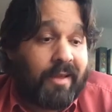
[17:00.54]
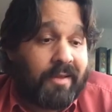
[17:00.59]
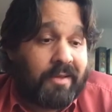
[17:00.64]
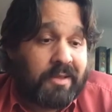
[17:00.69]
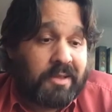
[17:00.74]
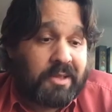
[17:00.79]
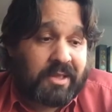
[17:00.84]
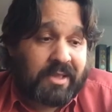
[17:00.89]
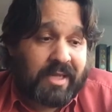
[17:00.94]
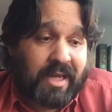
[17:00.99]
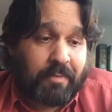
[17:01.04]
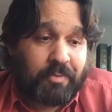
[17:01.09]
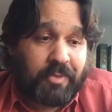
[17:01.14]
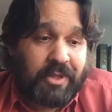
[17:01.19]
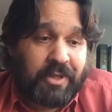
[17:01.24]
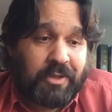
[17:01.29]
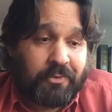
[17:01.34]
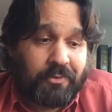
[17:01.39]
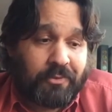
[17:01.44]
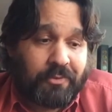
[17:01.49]
Step
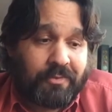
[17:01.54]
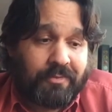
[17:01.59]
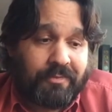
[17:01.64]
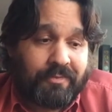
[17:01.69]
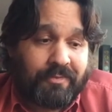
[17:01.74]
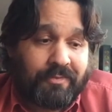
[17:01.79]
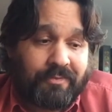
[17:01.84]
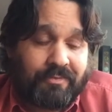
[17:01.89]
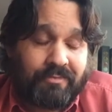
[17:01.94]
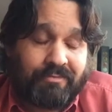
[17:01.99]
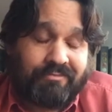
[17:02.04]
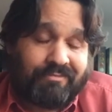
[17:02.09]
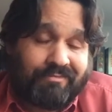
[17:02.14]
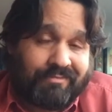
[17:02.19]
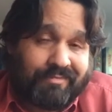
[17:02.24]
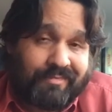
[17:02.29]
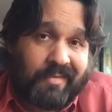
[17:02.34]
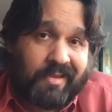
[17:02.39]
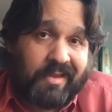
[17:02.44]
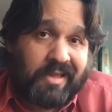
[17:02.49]
2.
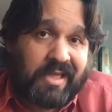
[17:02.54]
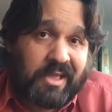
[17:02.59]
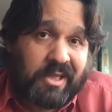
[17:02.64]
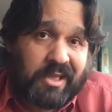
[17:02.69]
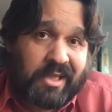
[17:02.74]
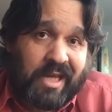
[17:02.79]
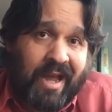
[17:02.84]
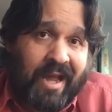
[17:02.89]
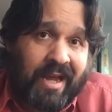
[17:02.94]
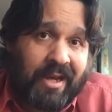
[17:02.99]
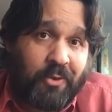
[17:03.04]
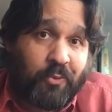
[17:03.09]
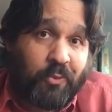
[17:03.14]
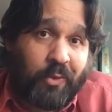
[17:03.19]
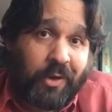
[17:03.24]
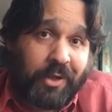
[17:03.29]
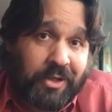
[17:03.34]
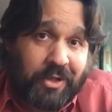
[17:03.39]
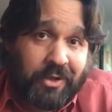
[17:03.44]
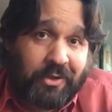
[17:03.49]
Decide
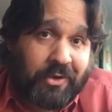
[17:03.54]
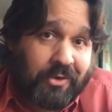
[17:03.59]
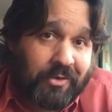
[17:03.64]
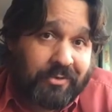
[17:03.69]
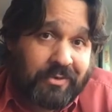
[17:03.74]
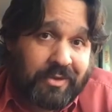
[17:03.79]
what you're going